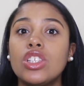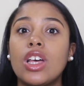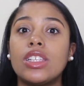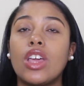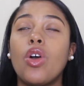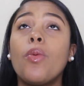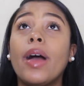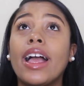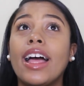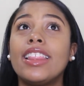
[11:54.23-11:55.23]
So I was like, oh
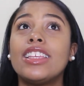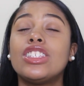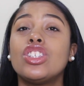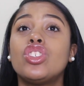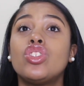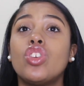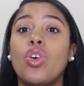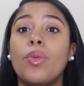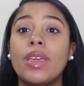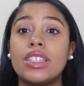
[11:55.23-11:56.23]
my god, this is
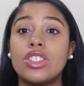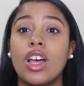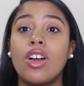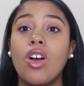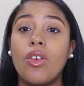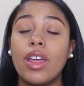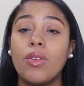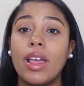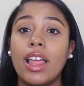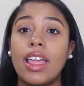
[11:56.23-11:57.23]
so amazing. So I called right
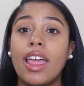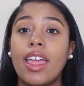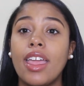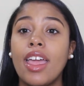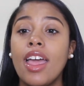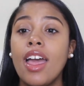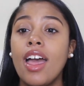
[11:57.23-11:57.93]
away, like, hey,